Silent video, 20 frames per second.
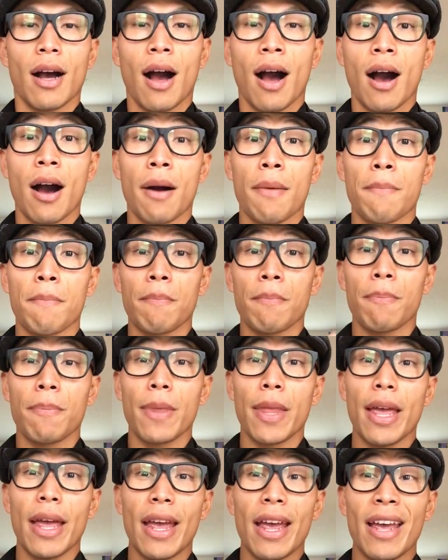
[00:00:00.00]
And
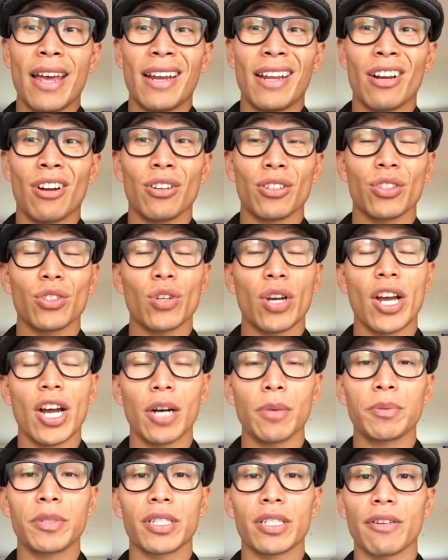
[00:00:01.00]
it also
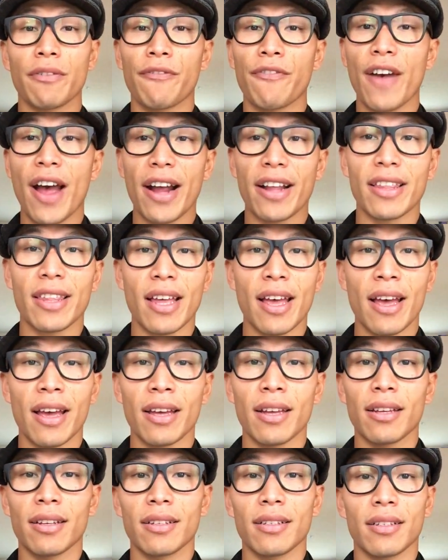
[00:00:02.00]
helps the fact
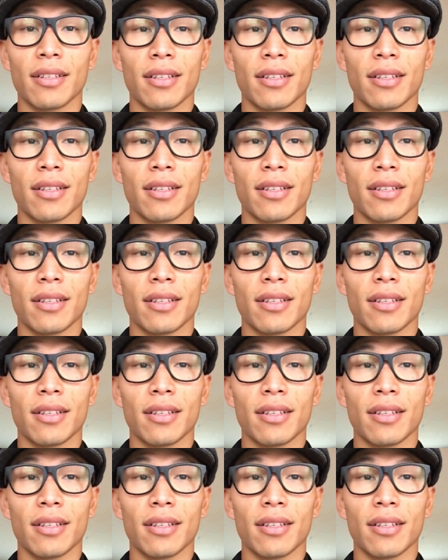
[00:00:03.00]
that